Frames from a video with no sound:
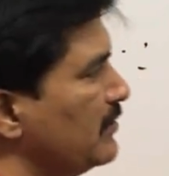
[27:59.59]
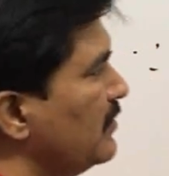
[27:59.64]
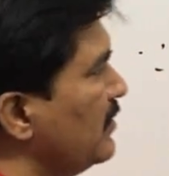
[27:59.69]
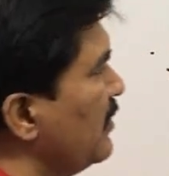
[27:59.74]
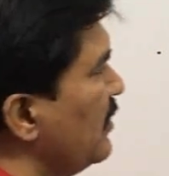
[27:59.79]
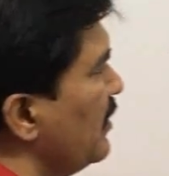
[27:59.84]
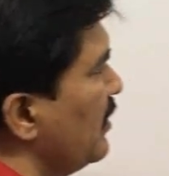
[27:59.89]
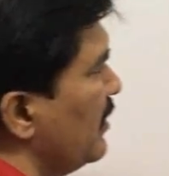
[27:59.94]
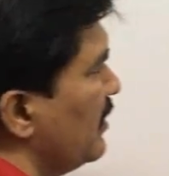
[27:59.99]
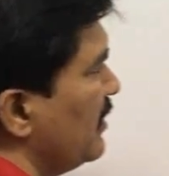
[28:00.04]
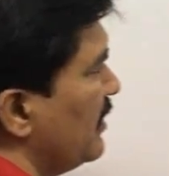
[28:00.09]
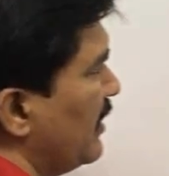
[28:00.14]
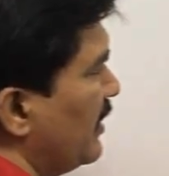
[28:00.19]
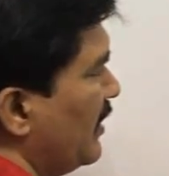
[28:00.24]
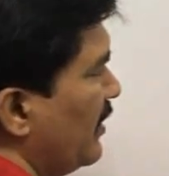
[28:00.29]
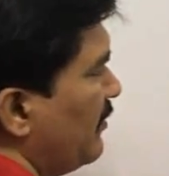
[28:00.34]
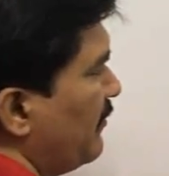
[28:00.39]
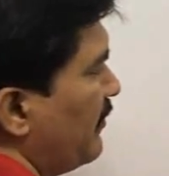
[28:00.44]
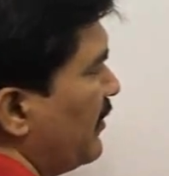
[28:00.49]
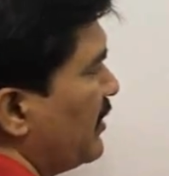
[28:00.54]
That
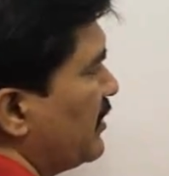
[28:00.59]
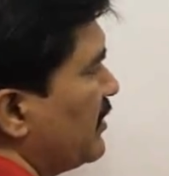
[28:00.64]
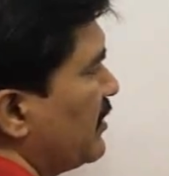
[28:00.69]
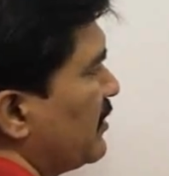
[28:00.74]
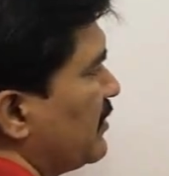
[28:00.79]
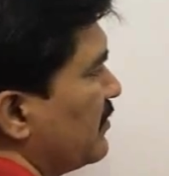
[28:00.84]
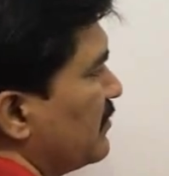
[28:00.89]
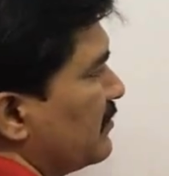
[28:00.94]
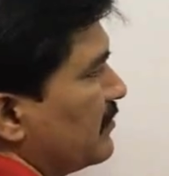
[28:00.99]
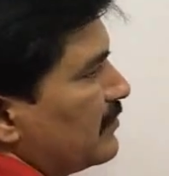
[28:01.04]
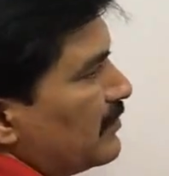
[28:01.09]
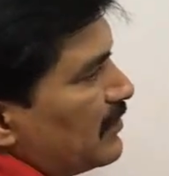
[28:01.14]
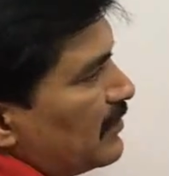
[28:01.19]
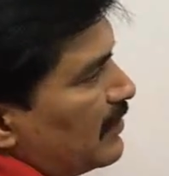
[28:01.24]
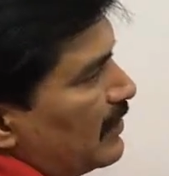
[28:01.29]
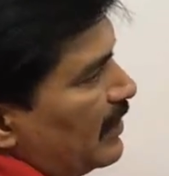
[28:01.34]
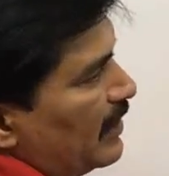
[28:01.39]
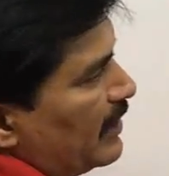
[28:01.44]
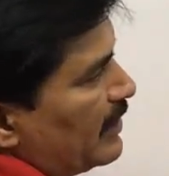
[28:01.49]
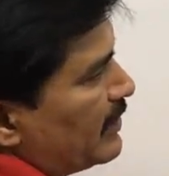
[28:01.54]
equation
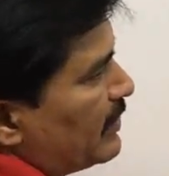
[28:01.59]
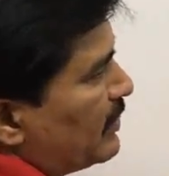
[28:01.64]
leads to